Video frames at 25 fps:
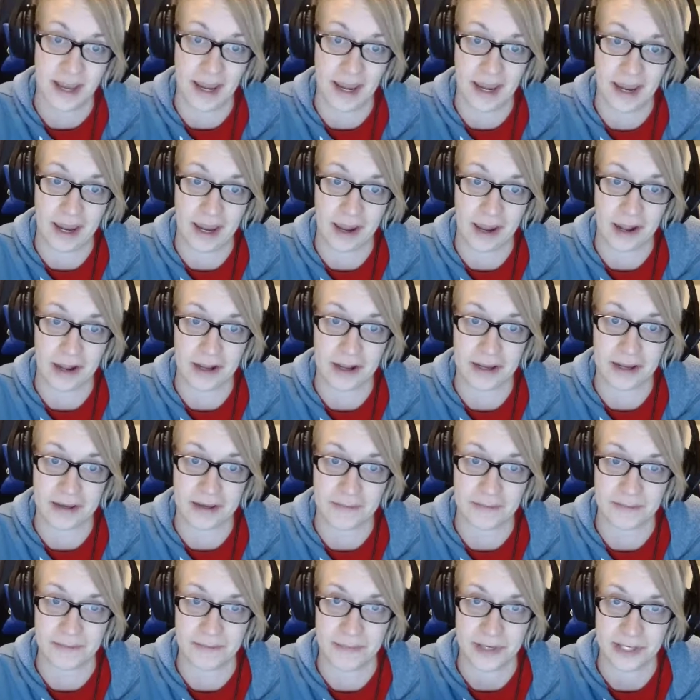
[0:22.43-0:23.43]
and
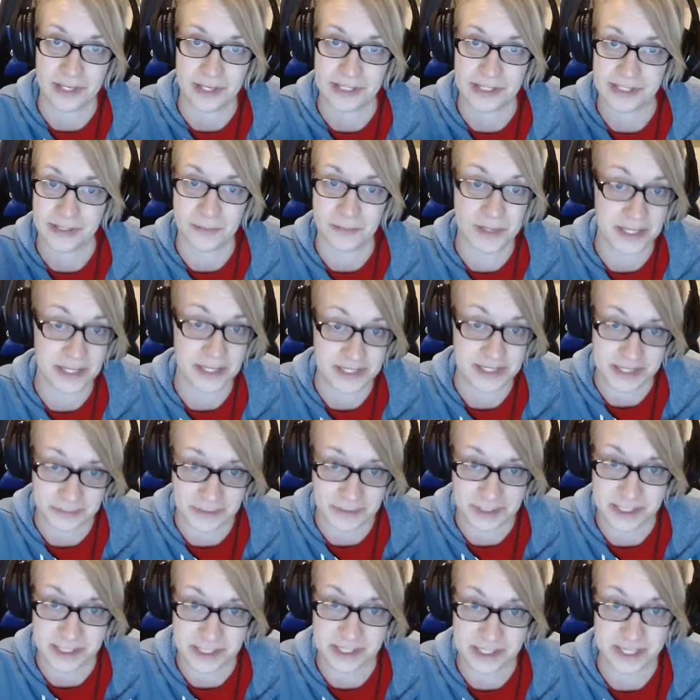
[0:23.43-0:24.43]
because of the
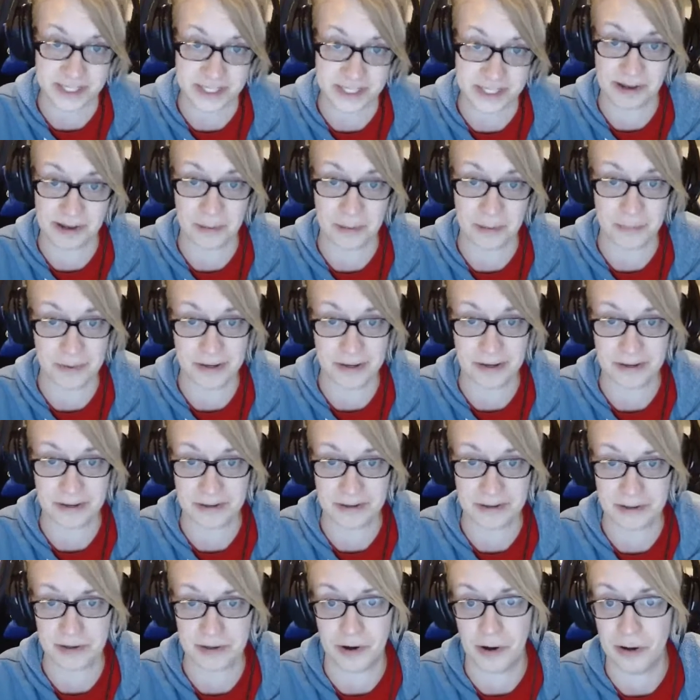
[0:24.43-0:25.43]
pandemic, she has not
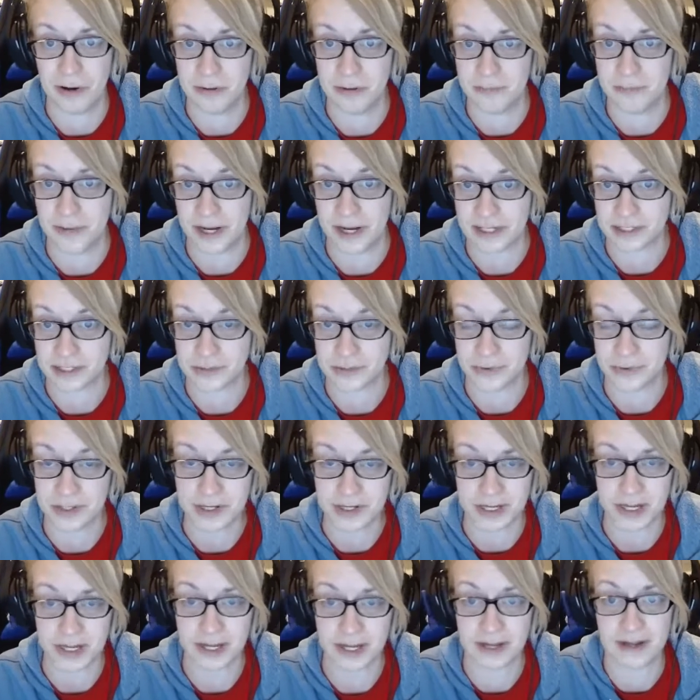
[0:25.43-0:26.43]
been called back to
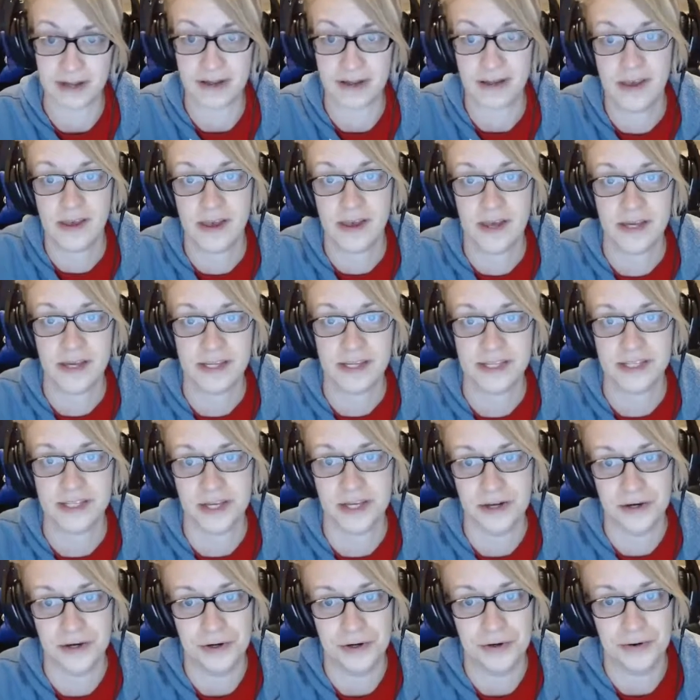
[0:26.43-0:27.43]
work yet.
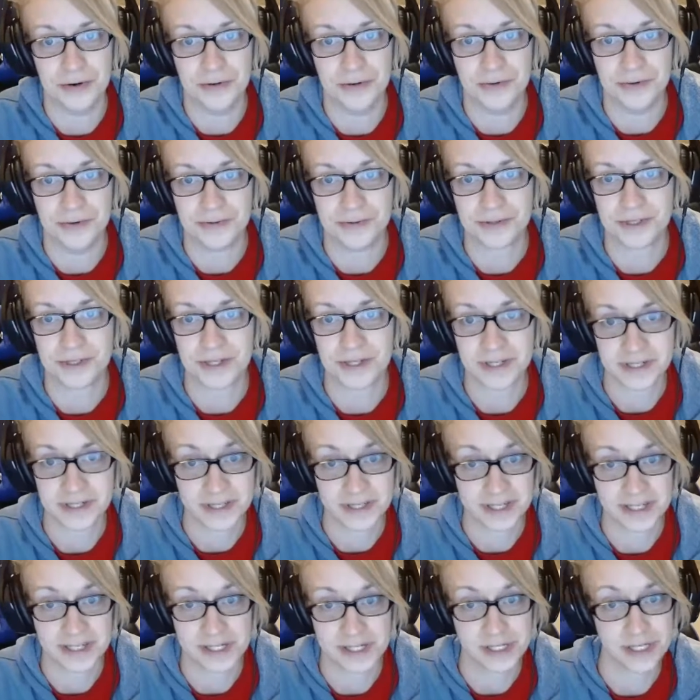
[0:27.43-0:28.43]
So
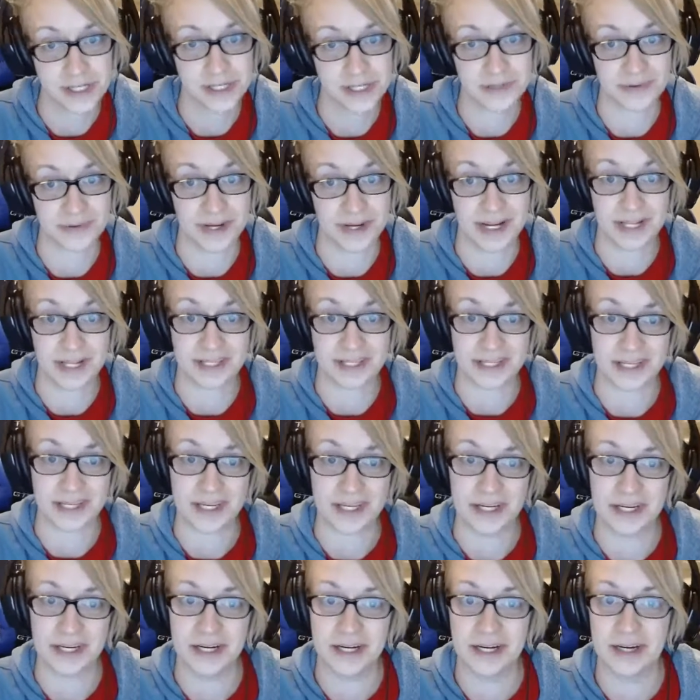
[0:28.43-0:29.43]
currently she's waiting to
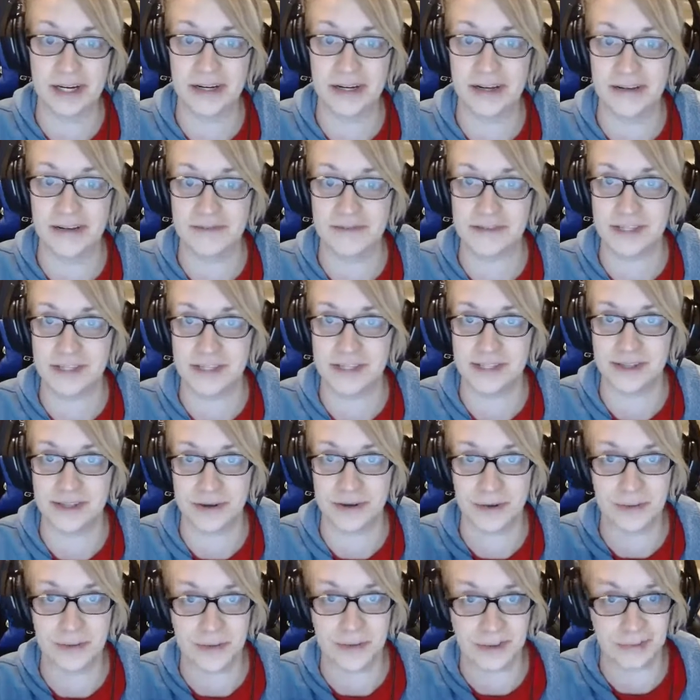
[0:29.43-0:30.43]
hear if she's
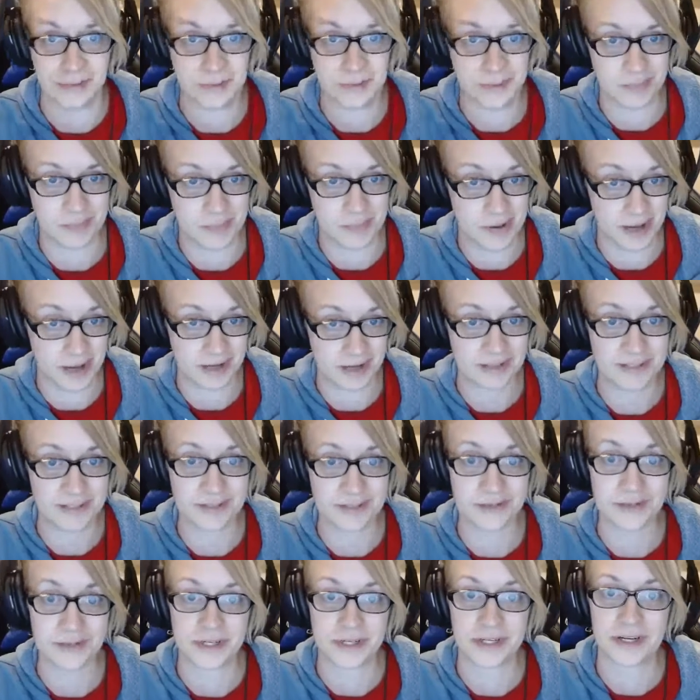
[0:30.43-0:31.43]
going back
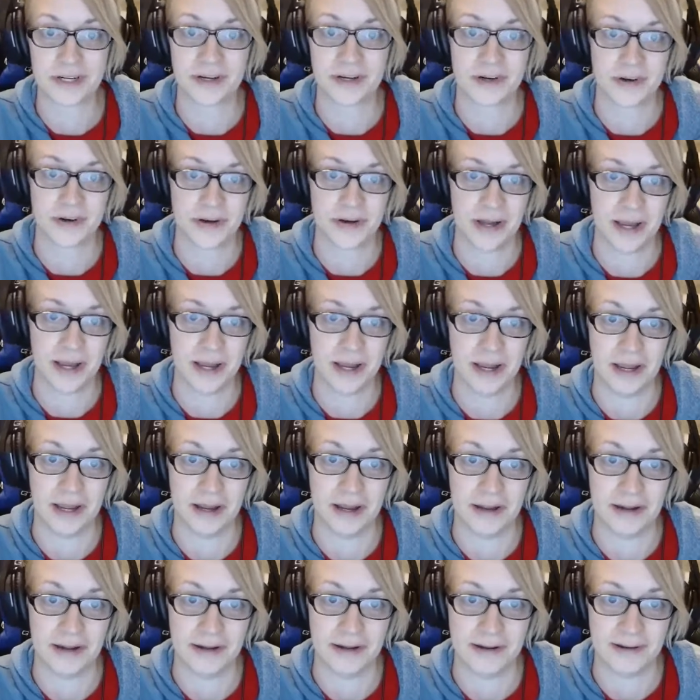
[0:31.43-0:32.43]
to work
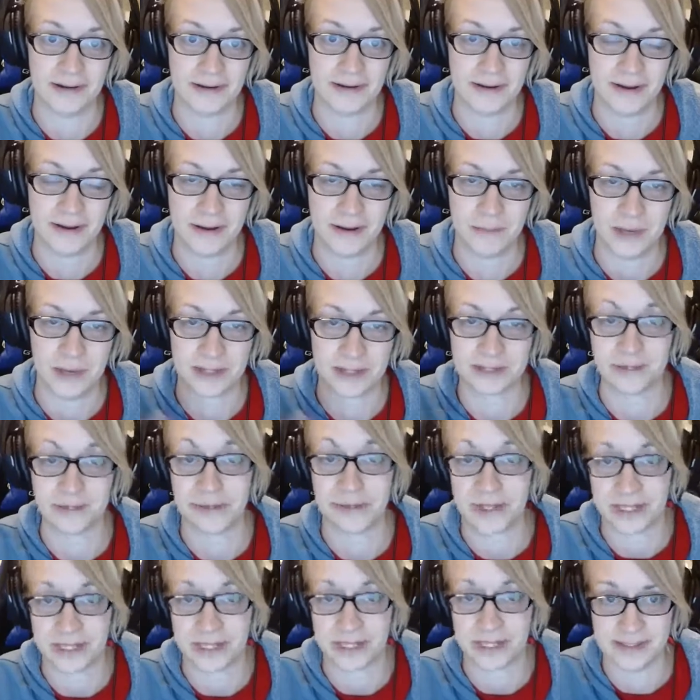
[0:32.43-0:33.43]
and back to
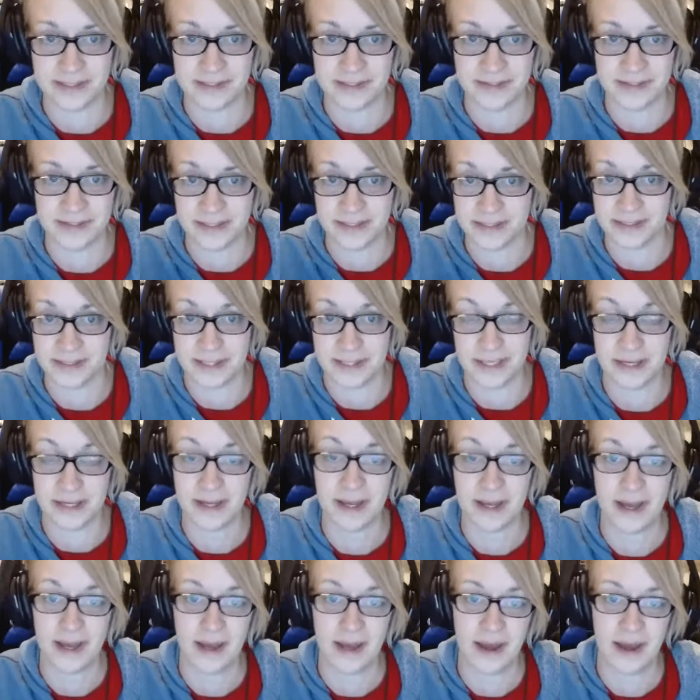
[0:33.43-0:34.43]
work at Disney.